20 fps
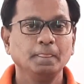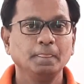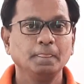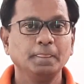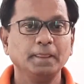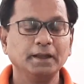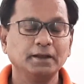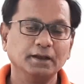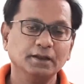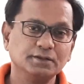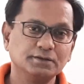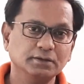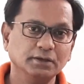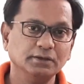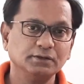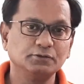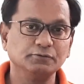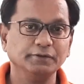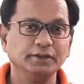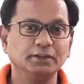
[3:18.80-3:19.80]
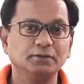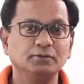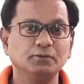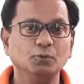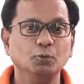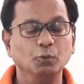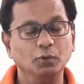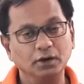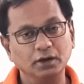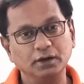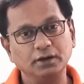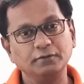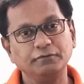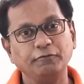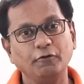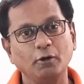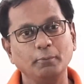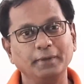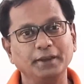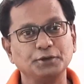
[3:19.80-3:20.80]
that concerns with word
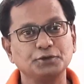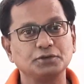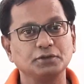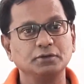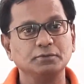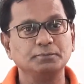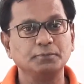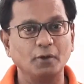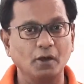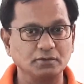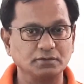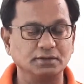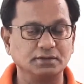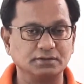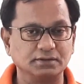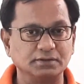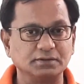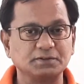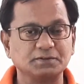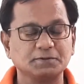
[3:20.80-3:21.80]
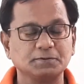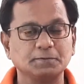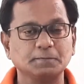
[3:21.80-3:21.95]
formation processes.